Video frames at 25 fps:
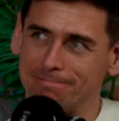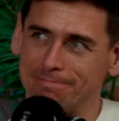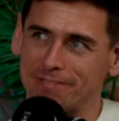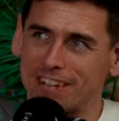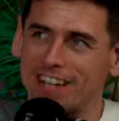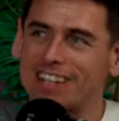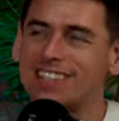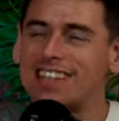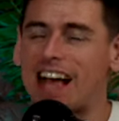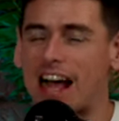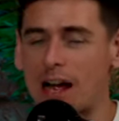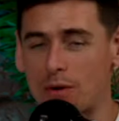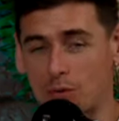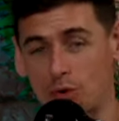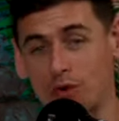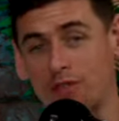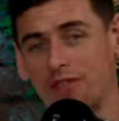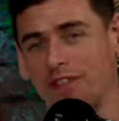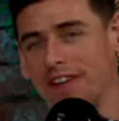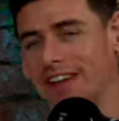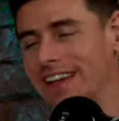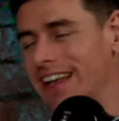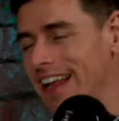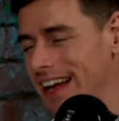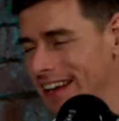because I would
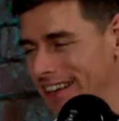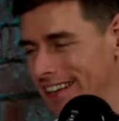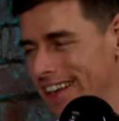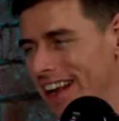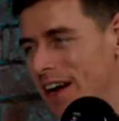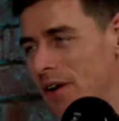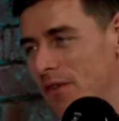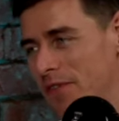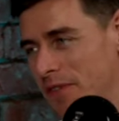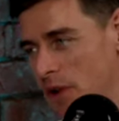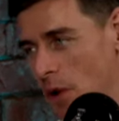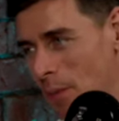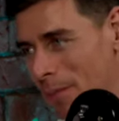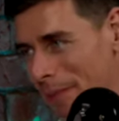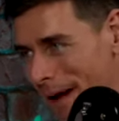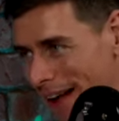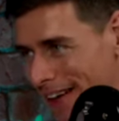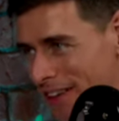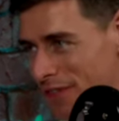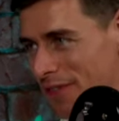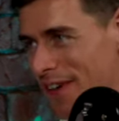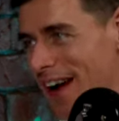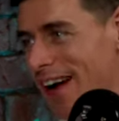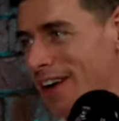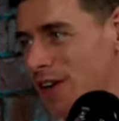feel like, now I feel
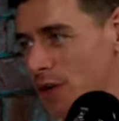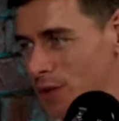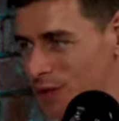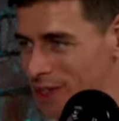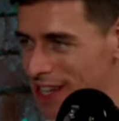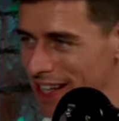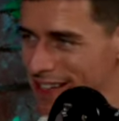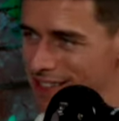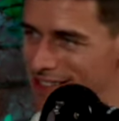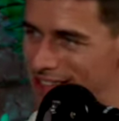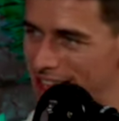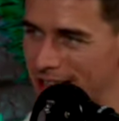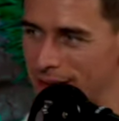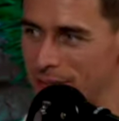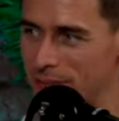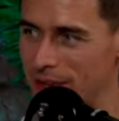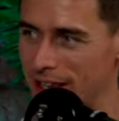bad if I don't say the same